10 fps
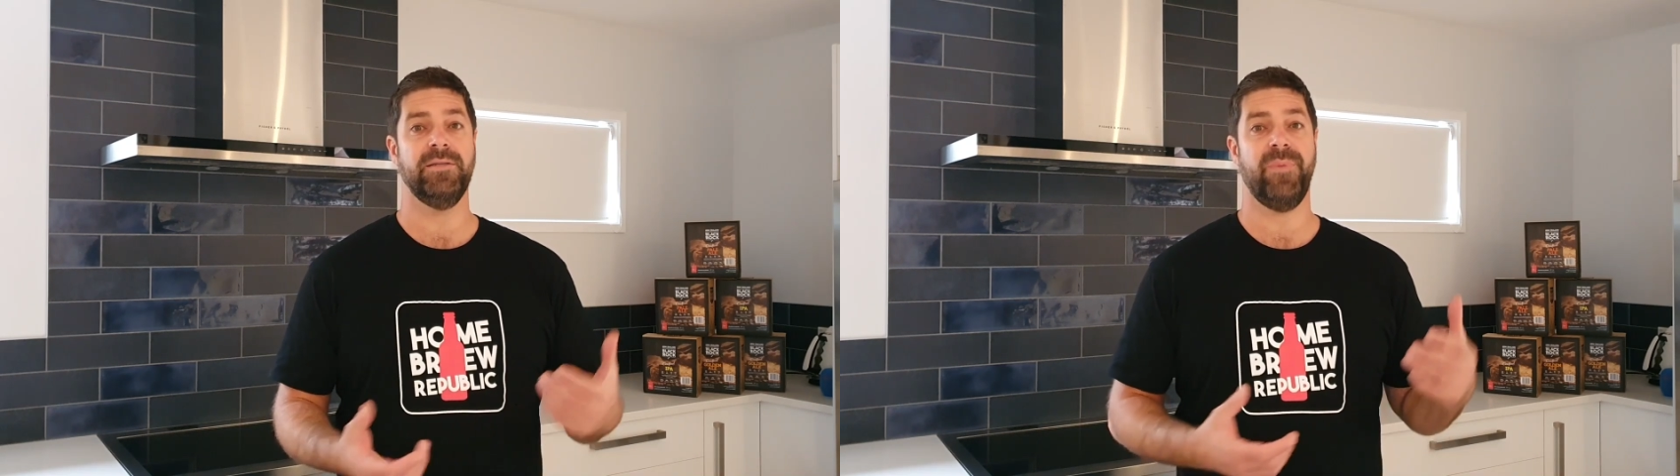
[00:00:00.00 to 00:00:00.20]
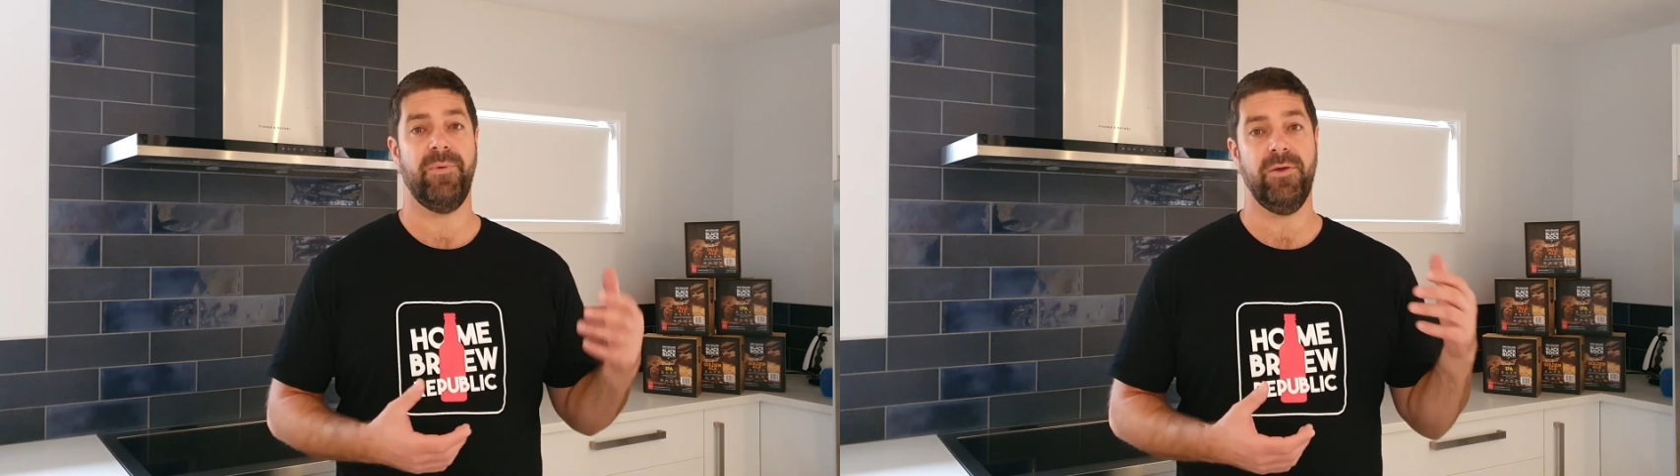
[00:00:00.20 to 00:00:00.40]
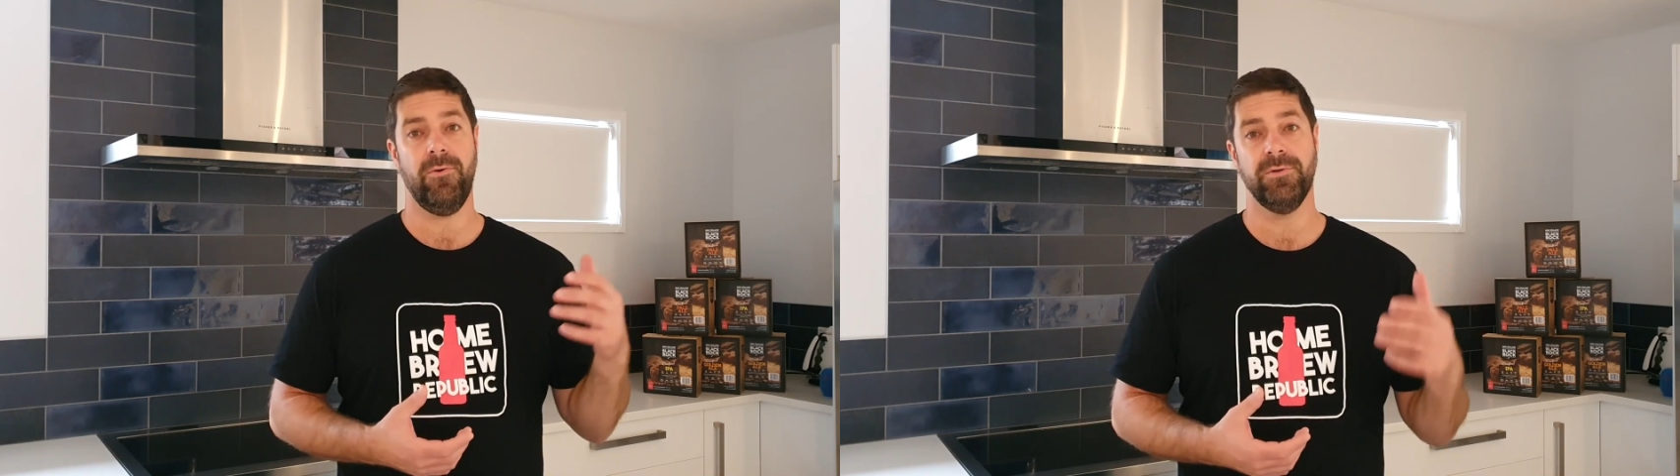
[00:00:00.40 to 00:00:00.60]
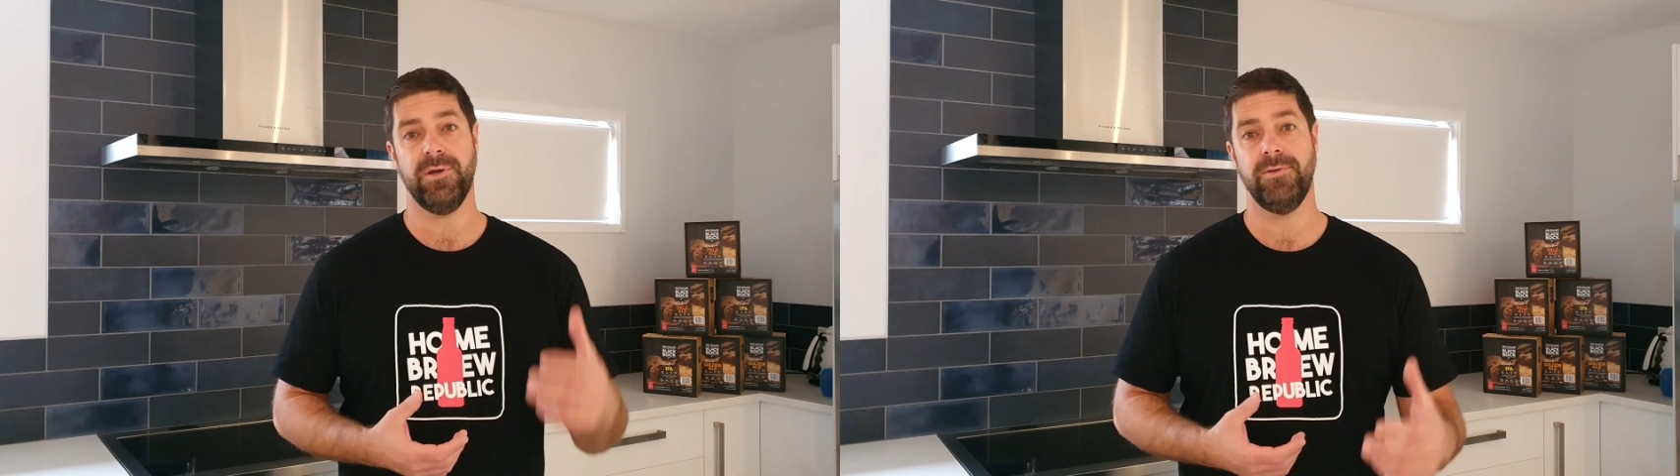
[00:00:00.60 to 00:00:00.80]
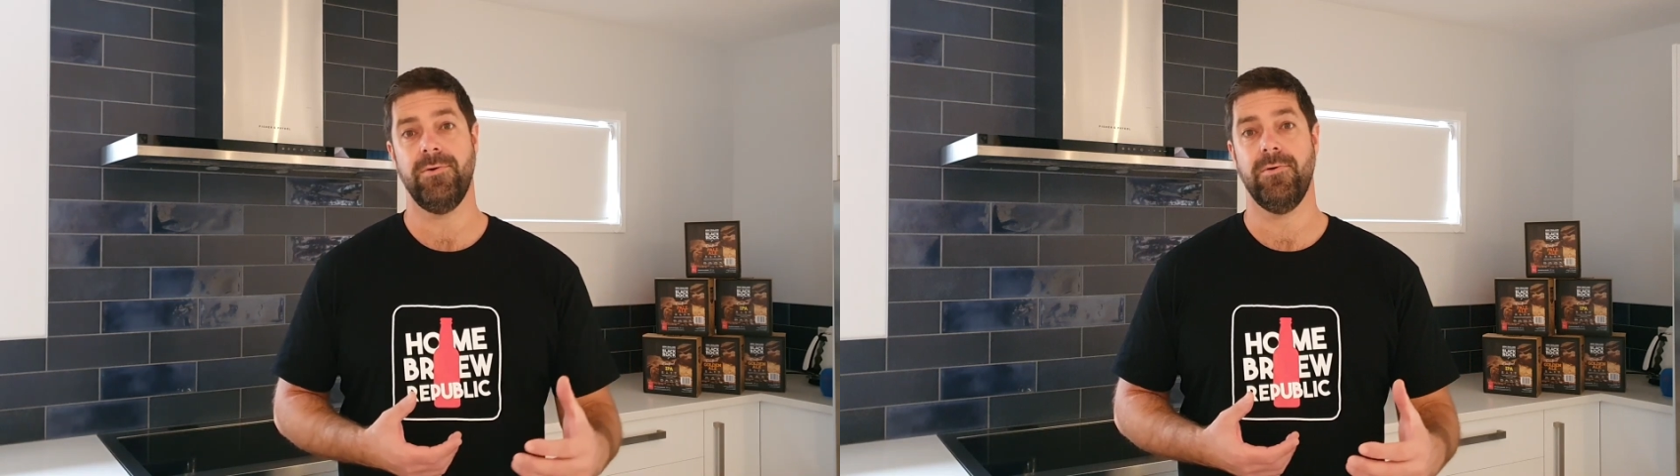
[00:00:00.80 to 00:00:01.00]
but we also
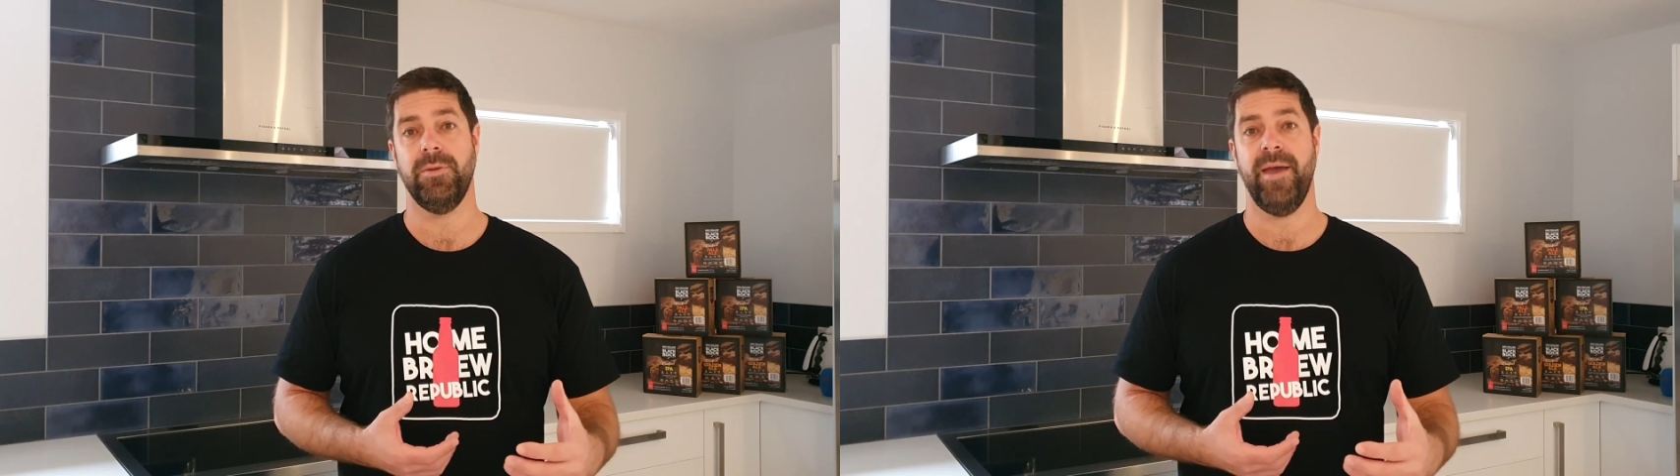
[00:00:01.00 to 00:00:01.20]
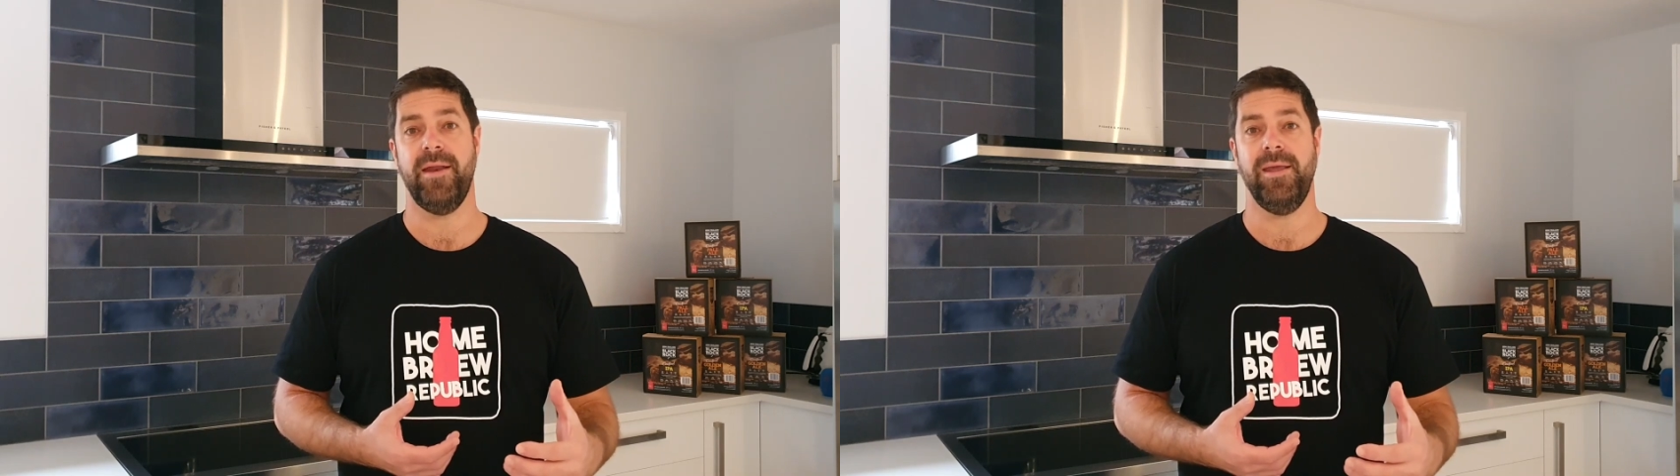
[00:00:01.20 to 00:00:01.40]
talked about